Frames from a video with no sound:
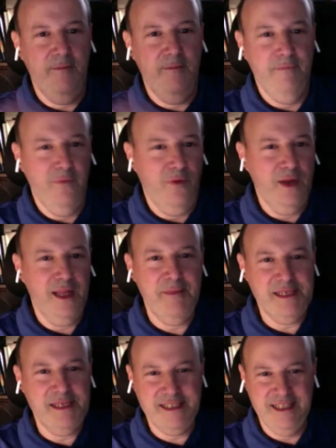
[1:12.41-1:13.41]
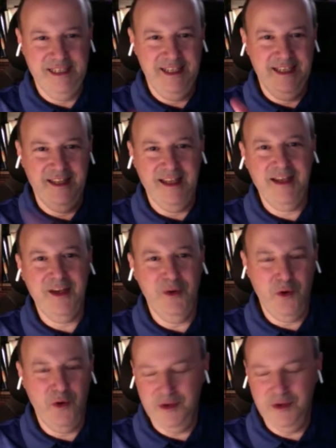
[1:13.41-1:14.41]
What did I miss?
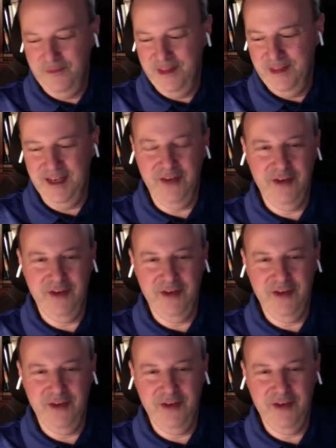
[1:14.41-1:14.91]
Thank you, welcome.